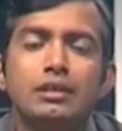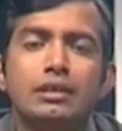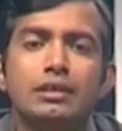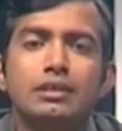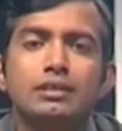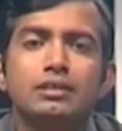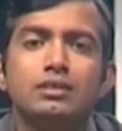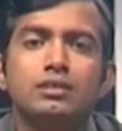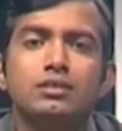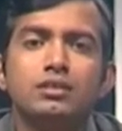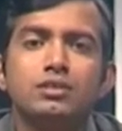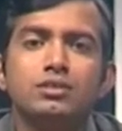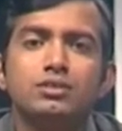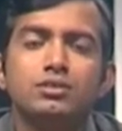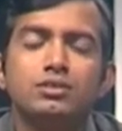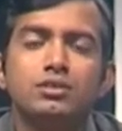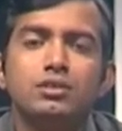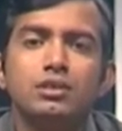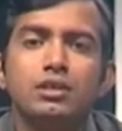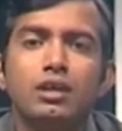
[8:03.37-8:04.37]
In the
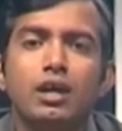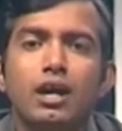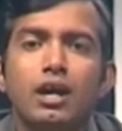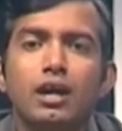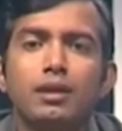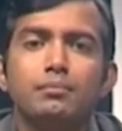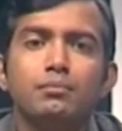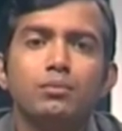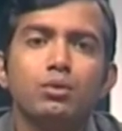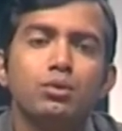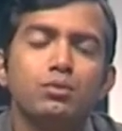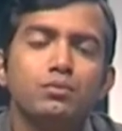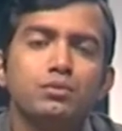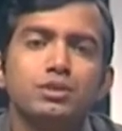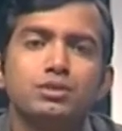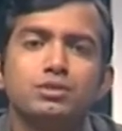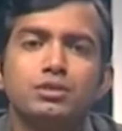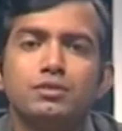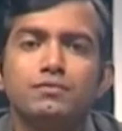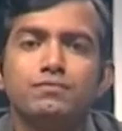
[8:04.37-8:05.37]
tertiary and more
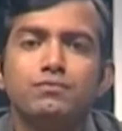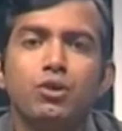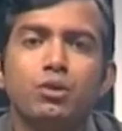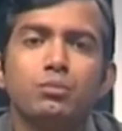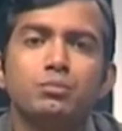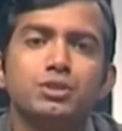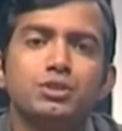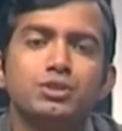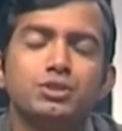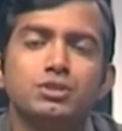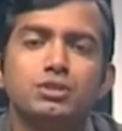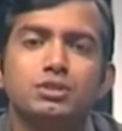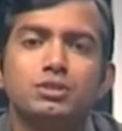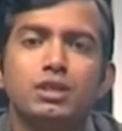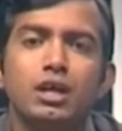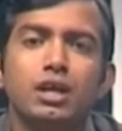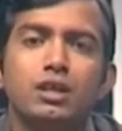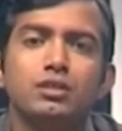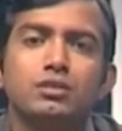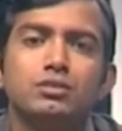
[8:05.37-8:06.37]
recent formations,
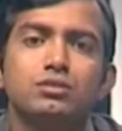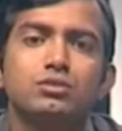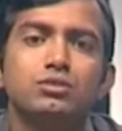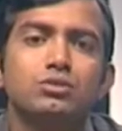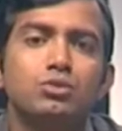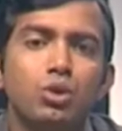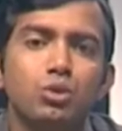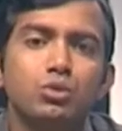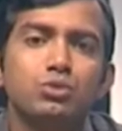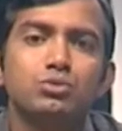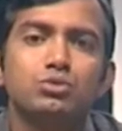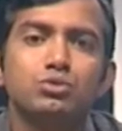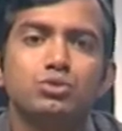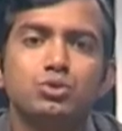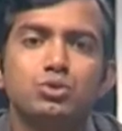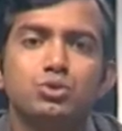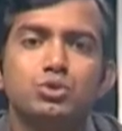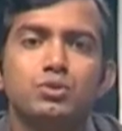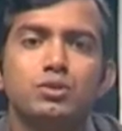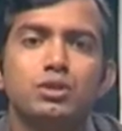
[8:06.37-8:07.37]
that is, those
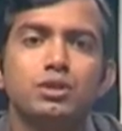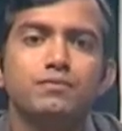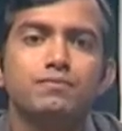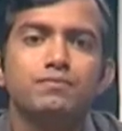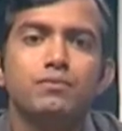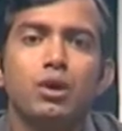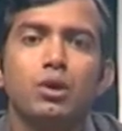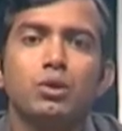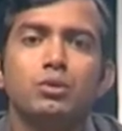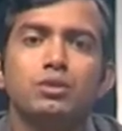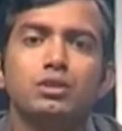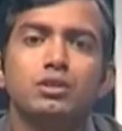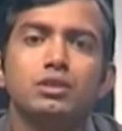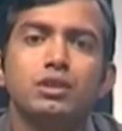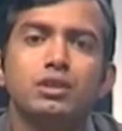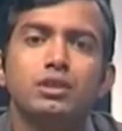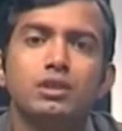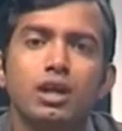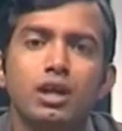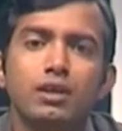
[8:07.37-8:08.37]
usually found in
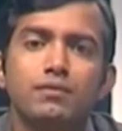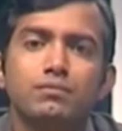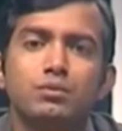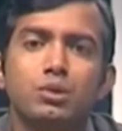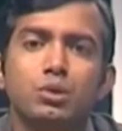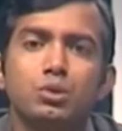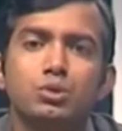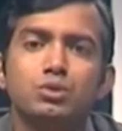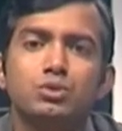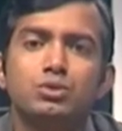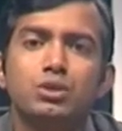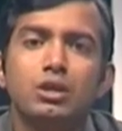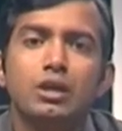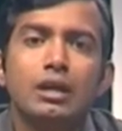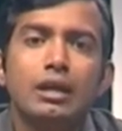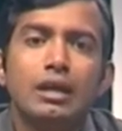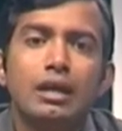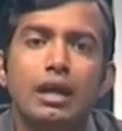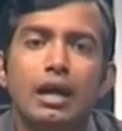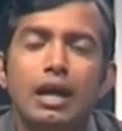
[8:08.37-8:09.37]
the Gulf Coast
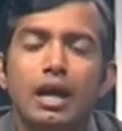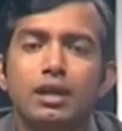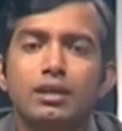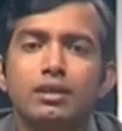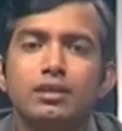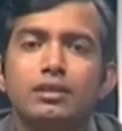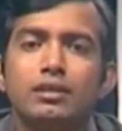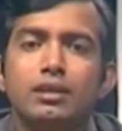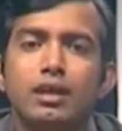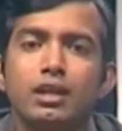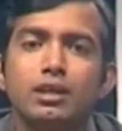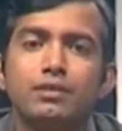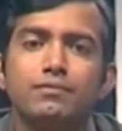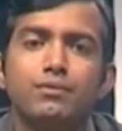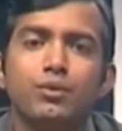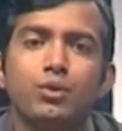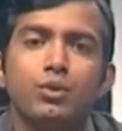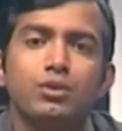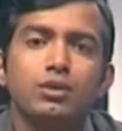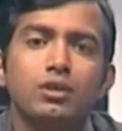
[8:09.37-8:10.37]
and in
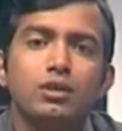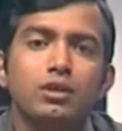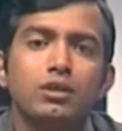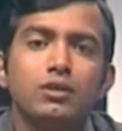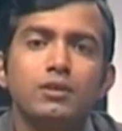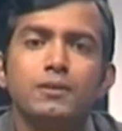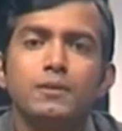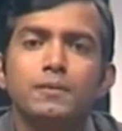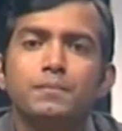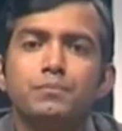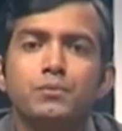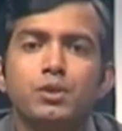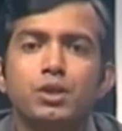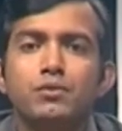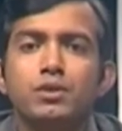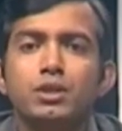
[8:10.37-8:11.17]
California, the